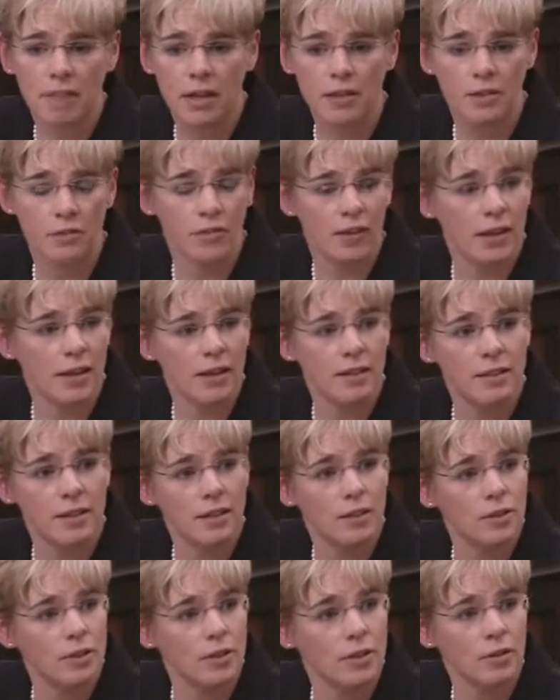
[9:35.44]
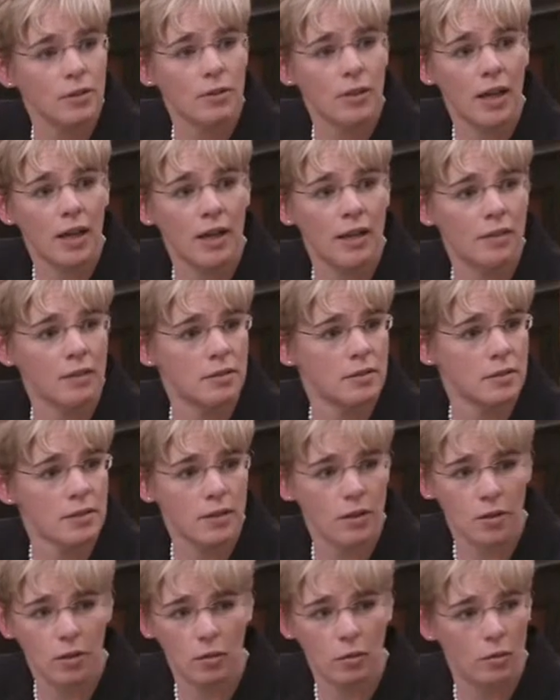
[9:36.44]
it's a financing issue, and
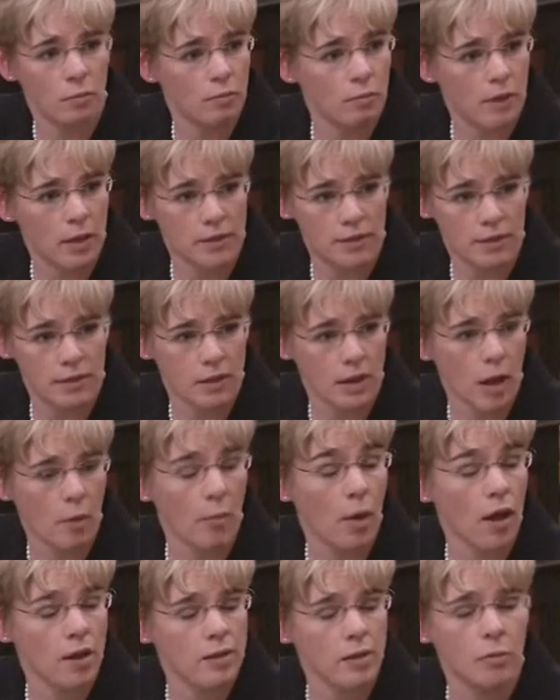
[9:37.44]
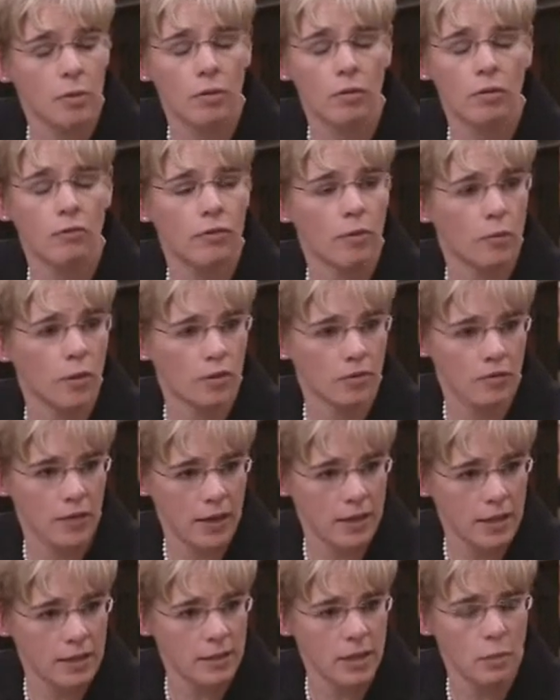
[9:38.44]
so it's not possible from a
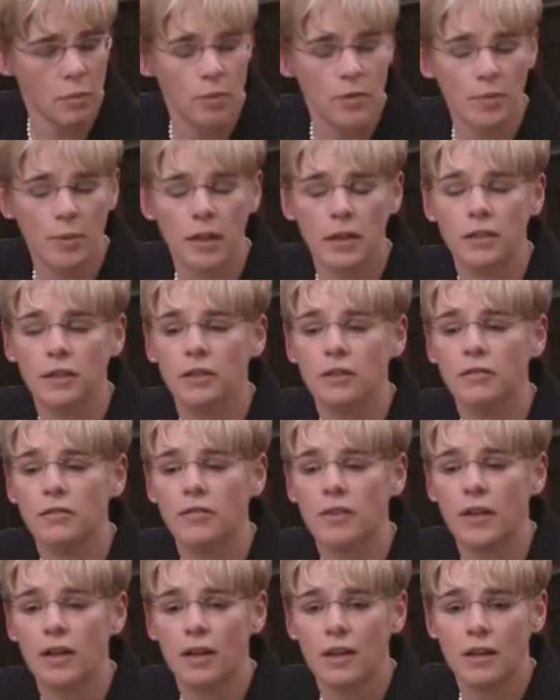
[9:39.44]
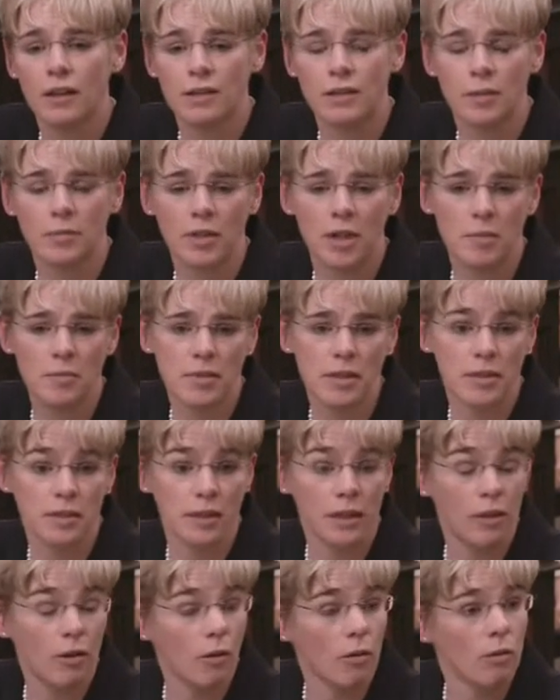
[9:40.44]
financing perspective. Sometimes it's
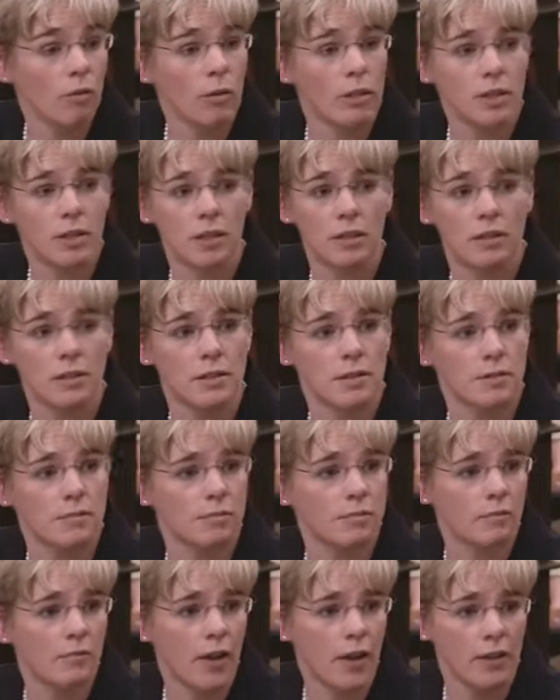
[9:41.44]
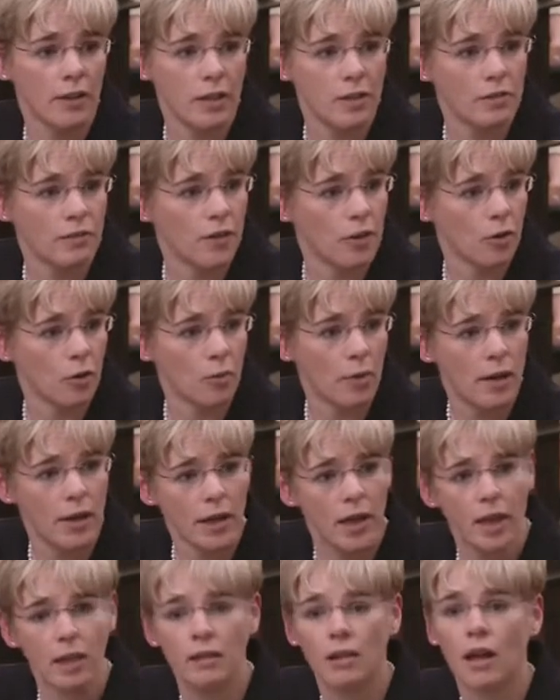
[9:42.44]
legal, which violates federal
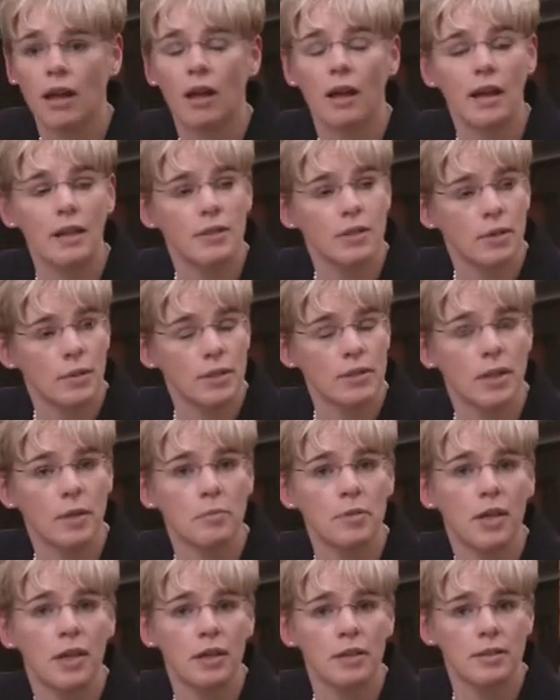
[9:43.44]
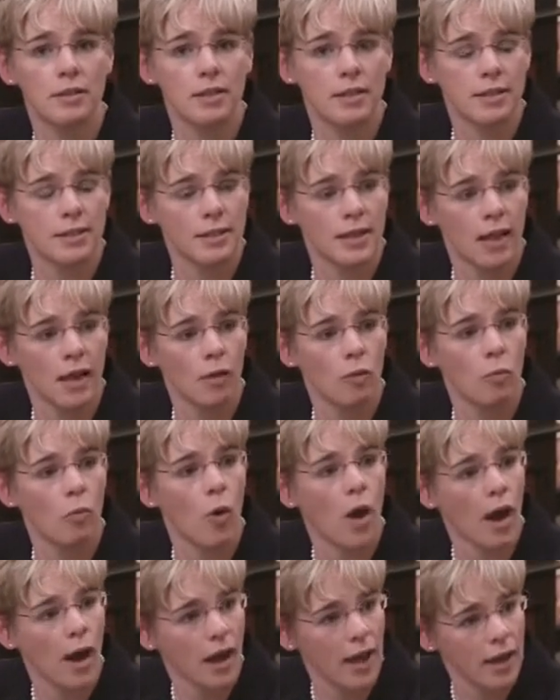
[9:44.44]
Medicaid law, and so it's up to us to say
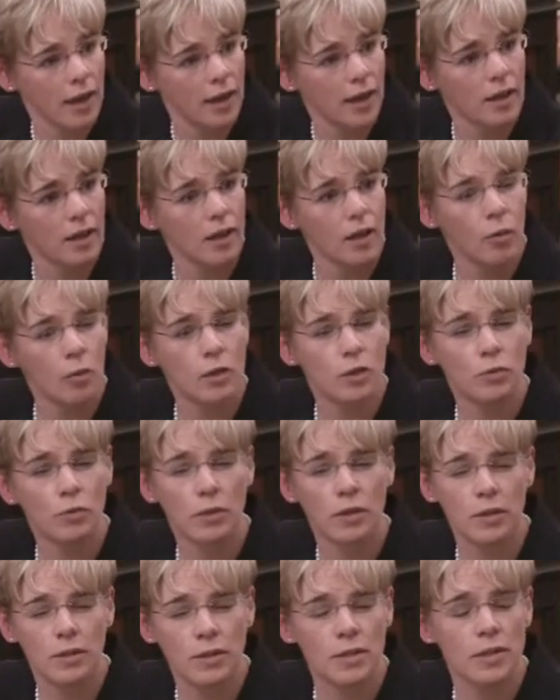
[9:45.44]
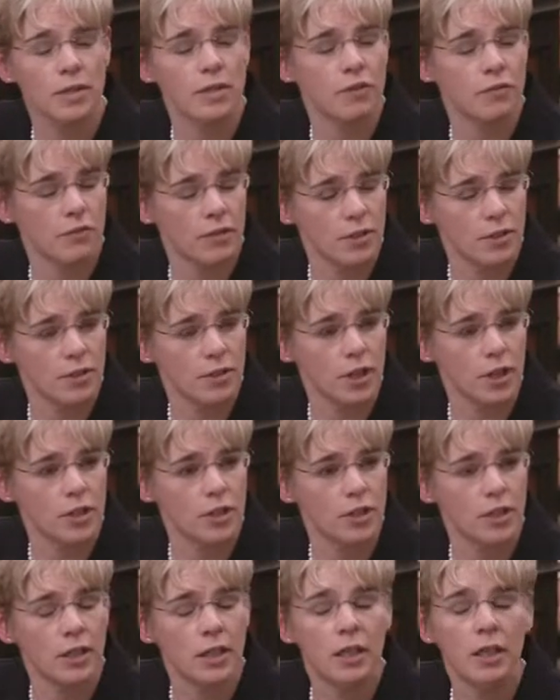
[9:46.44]
why, which reduces the
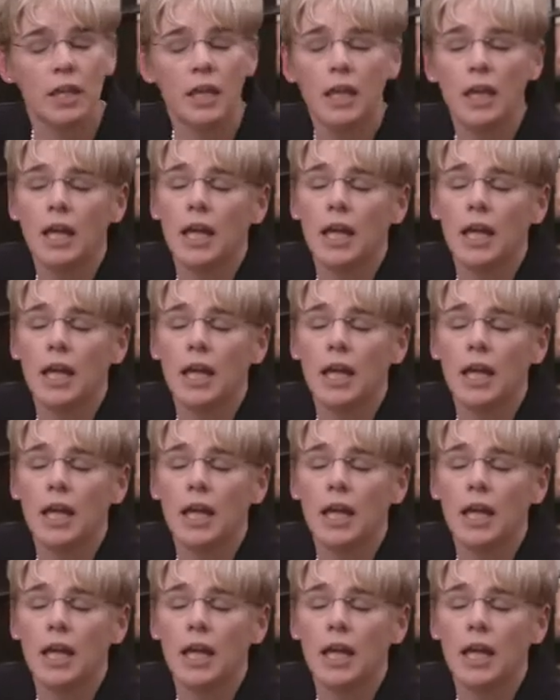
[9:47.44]
frustration.